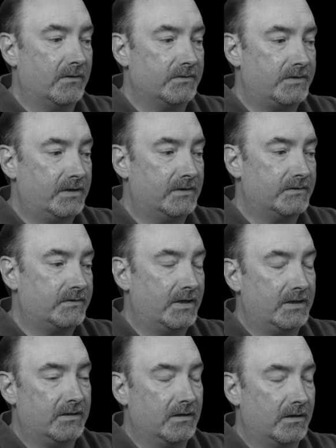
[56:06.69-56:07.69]
or she didn't
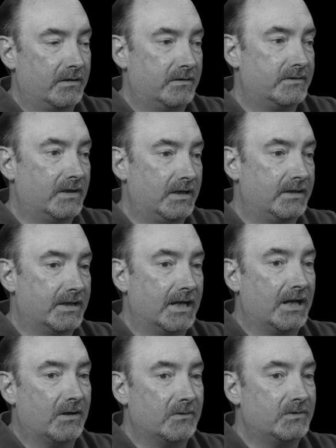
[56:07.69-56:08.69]
say, are you sitting
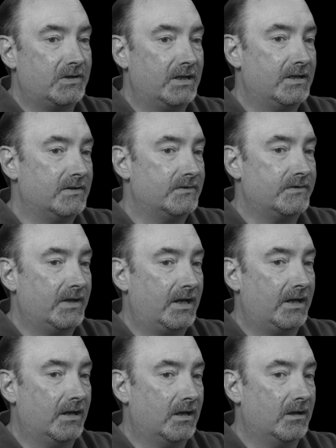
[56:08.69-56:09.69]
down? She didn't
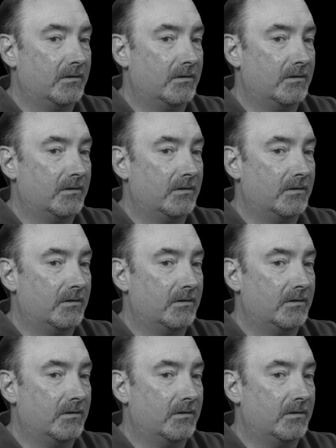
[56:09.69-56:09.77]
say,